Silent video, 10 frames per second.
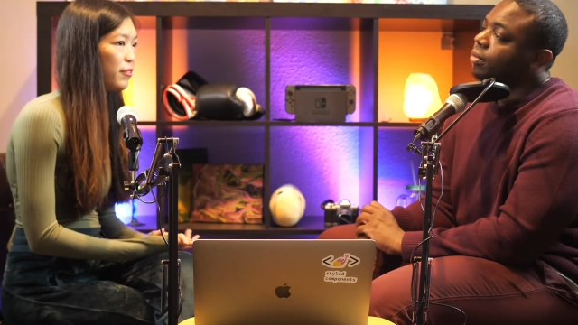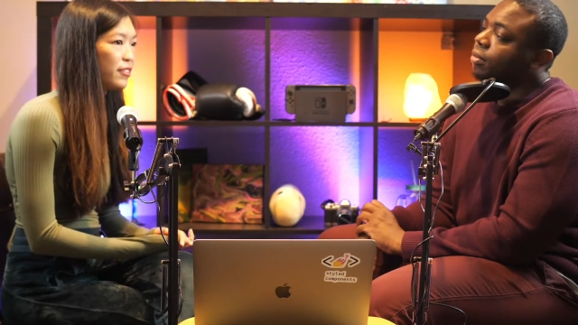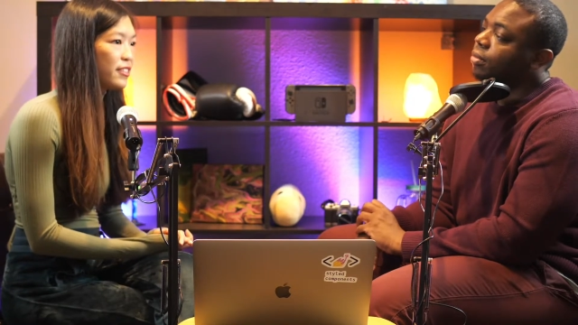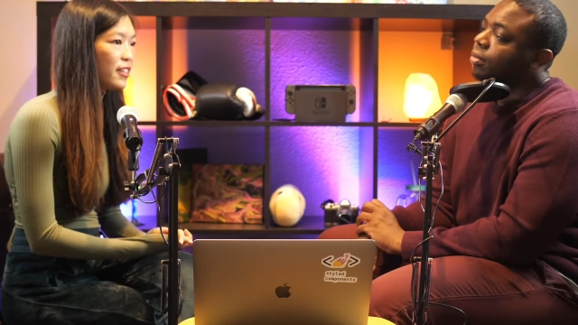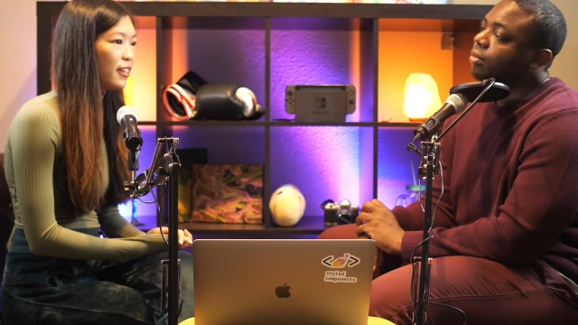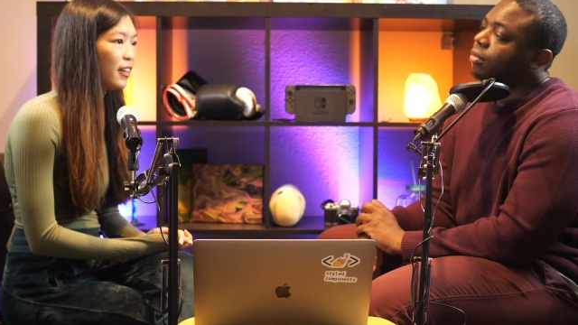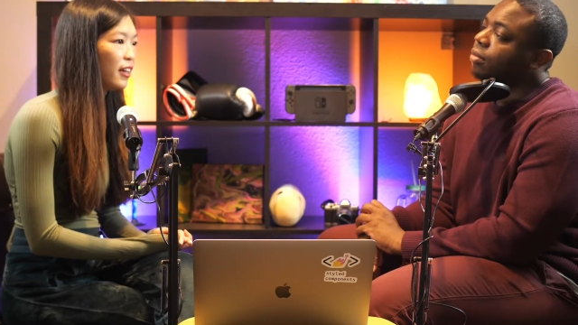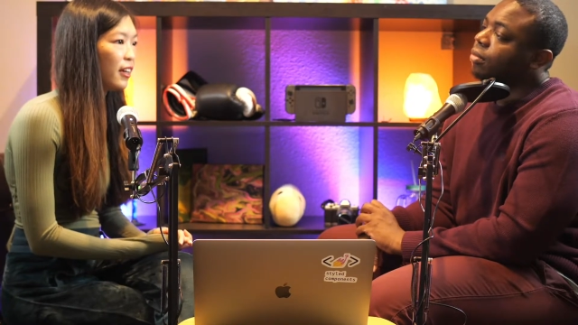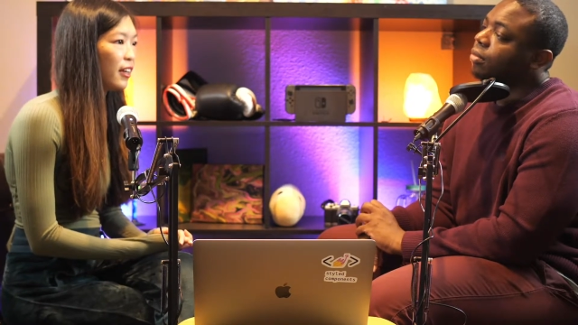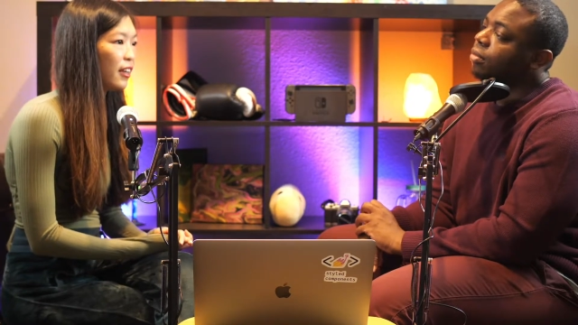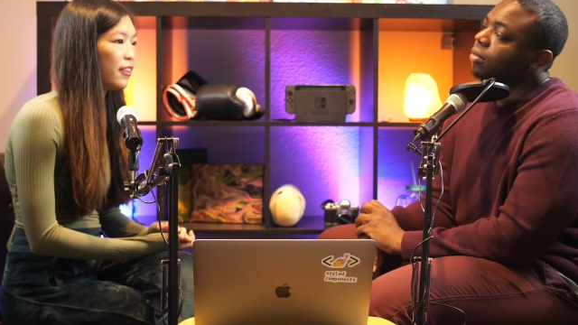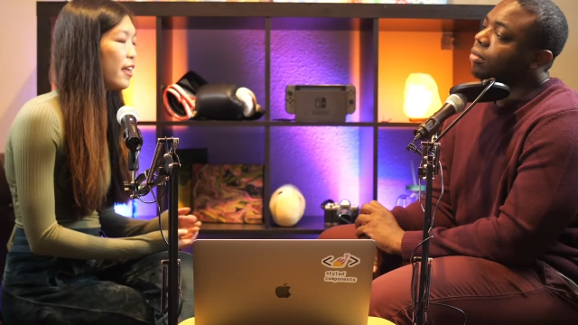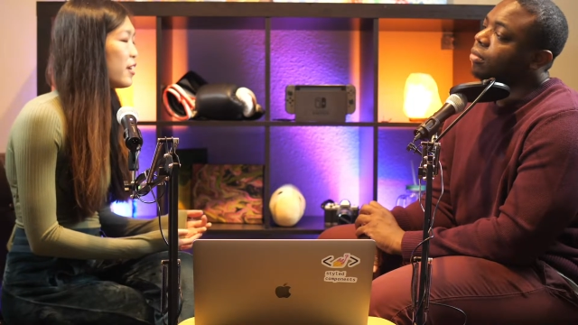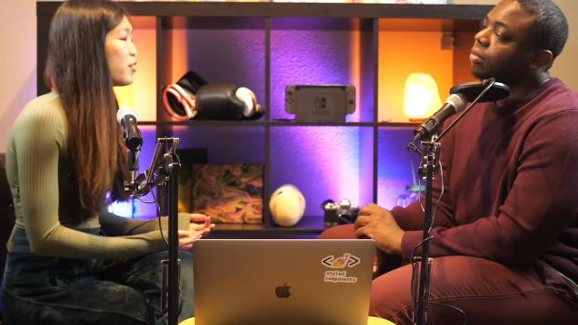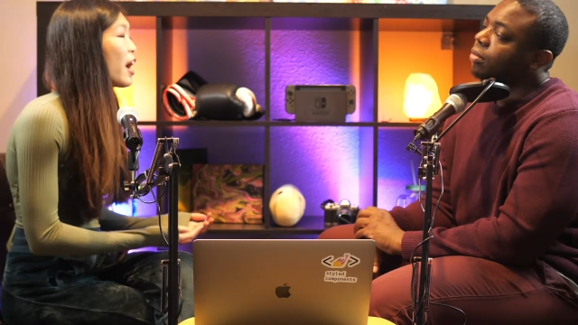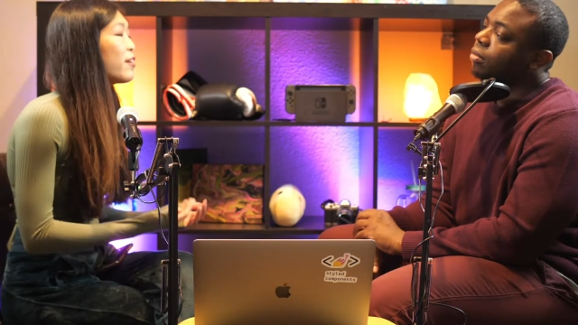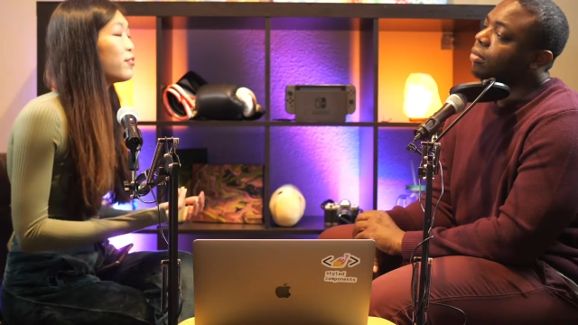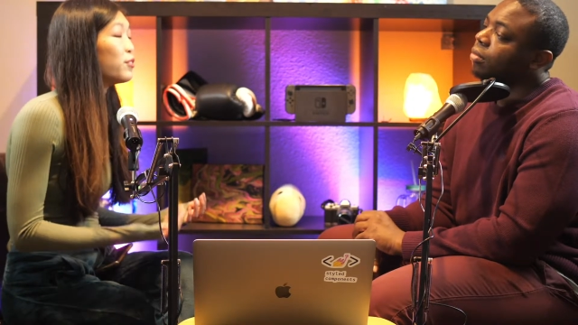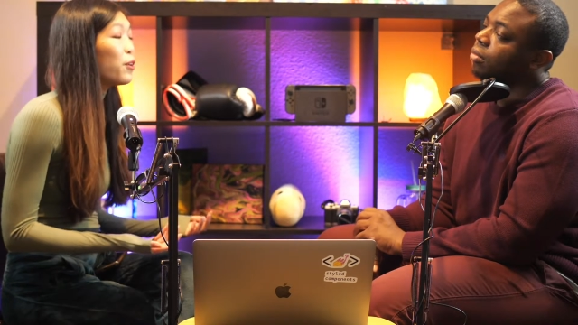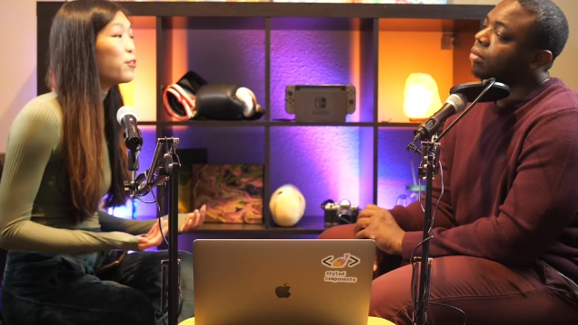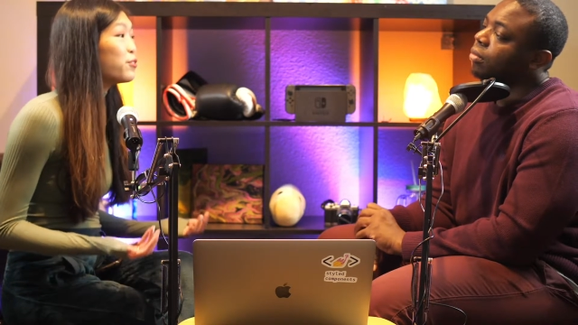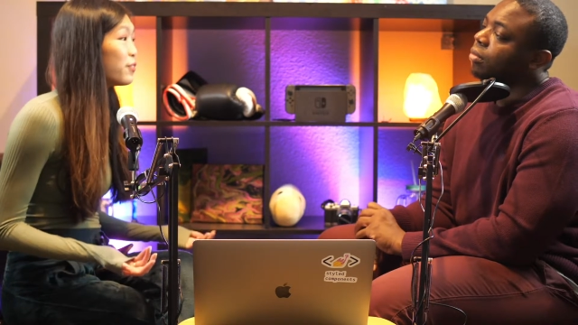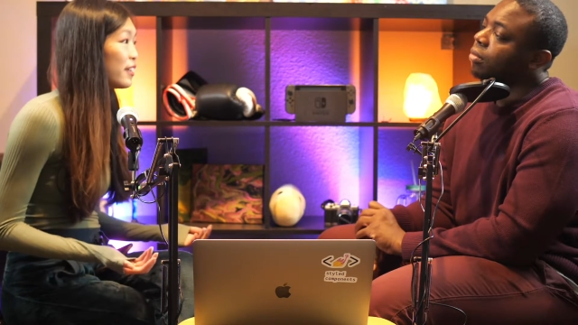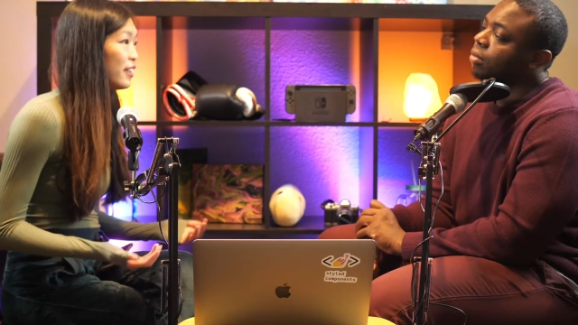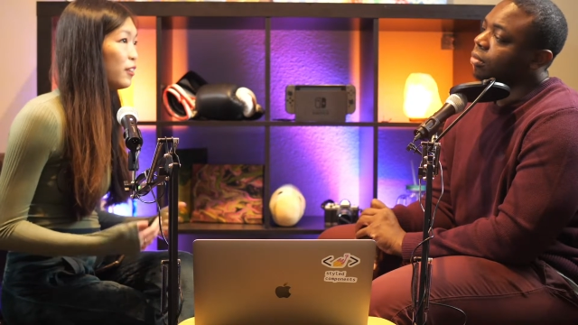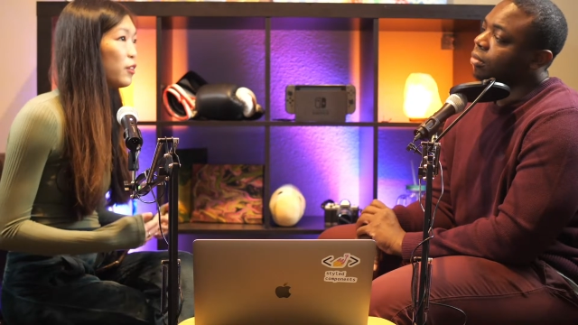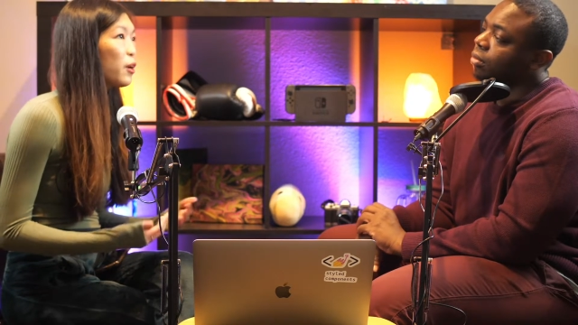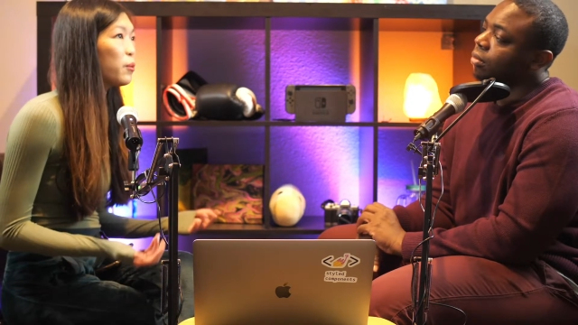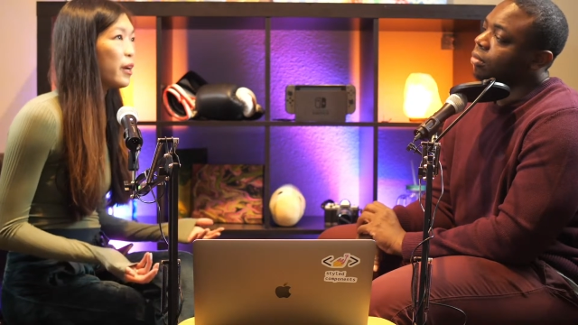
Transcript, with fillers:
Speaker 1: referencing, they have no funding, no